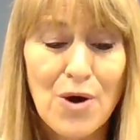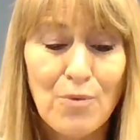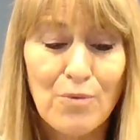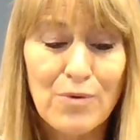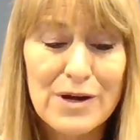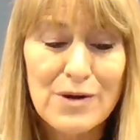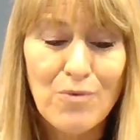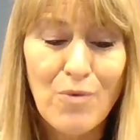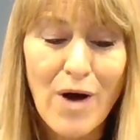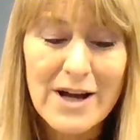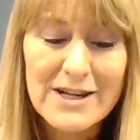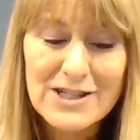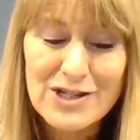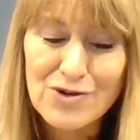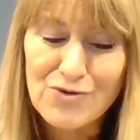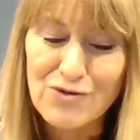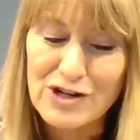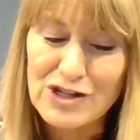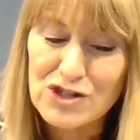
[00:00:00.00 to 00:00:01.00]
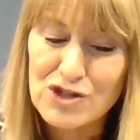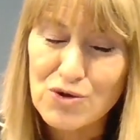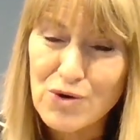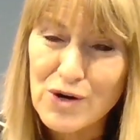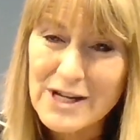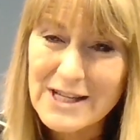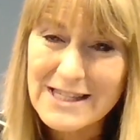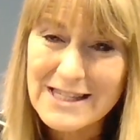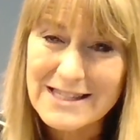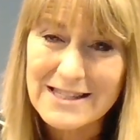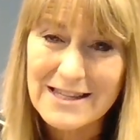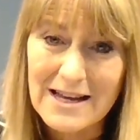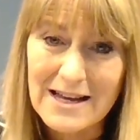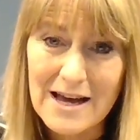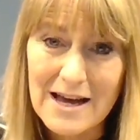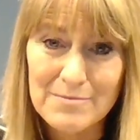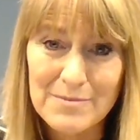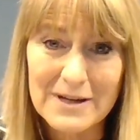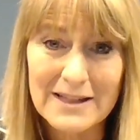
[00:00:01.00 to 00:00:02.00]
We want to rejoice
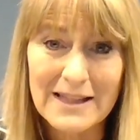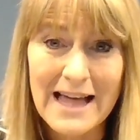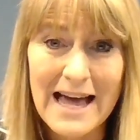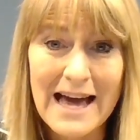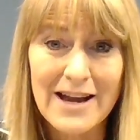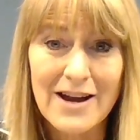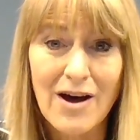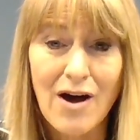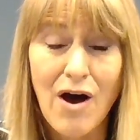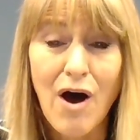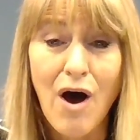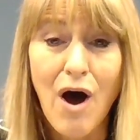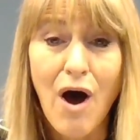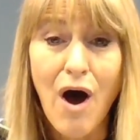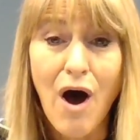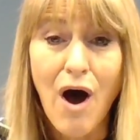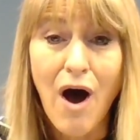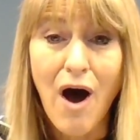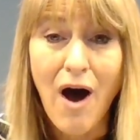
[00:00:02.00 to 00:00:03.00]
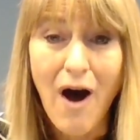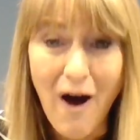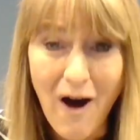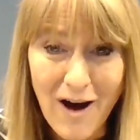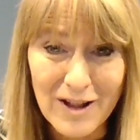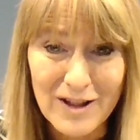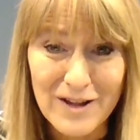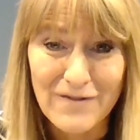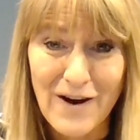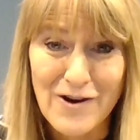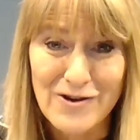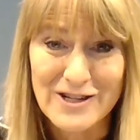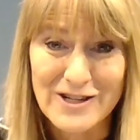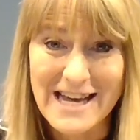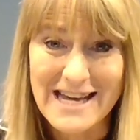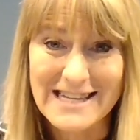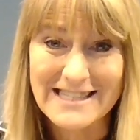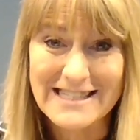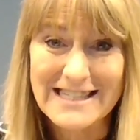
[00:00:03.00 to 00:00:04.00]
and be glad all of our
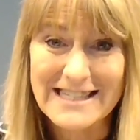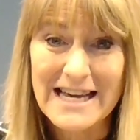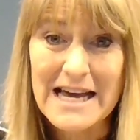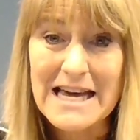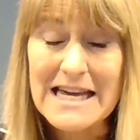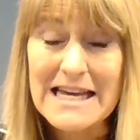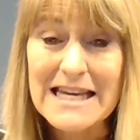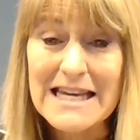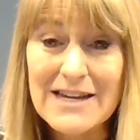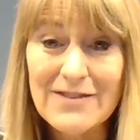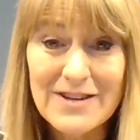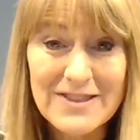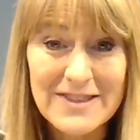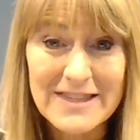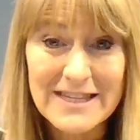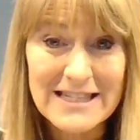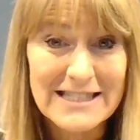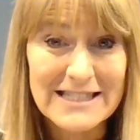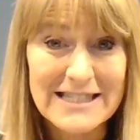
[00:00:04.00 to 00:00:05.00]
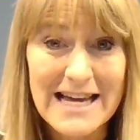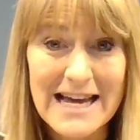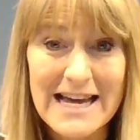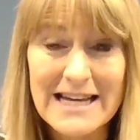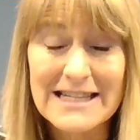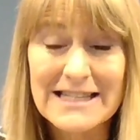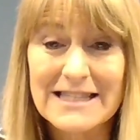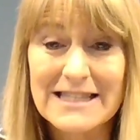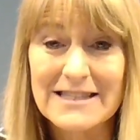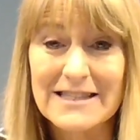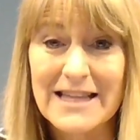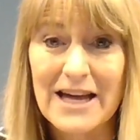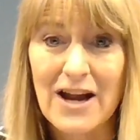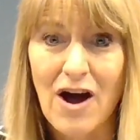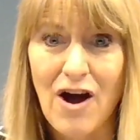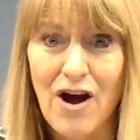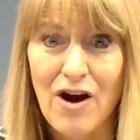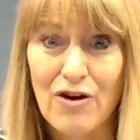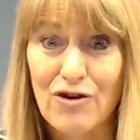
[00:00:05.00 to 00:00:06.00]
days, even these days
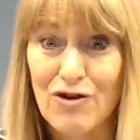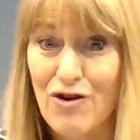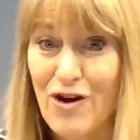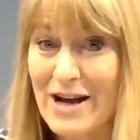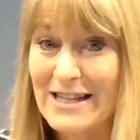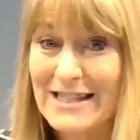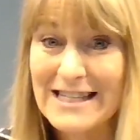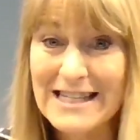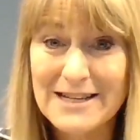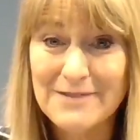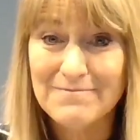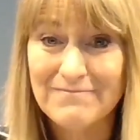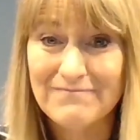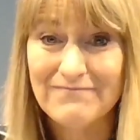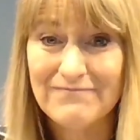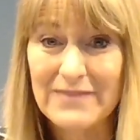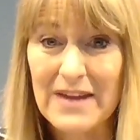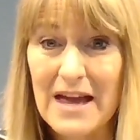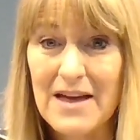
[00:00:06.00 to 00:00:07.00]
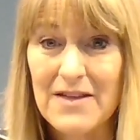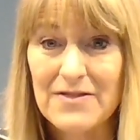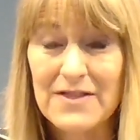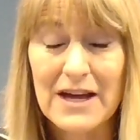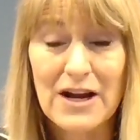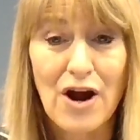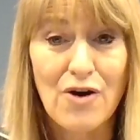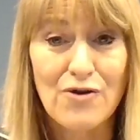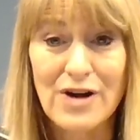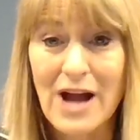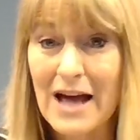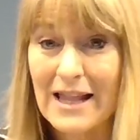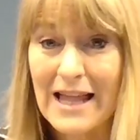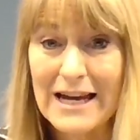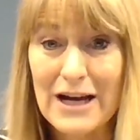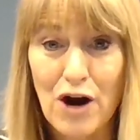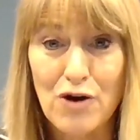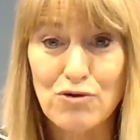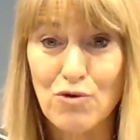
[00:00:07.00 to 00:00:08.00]
that are crazy, that are not
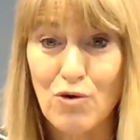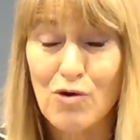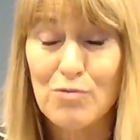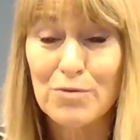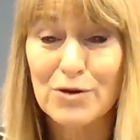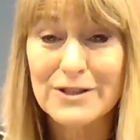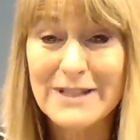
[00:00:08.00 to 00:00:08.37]
like our normal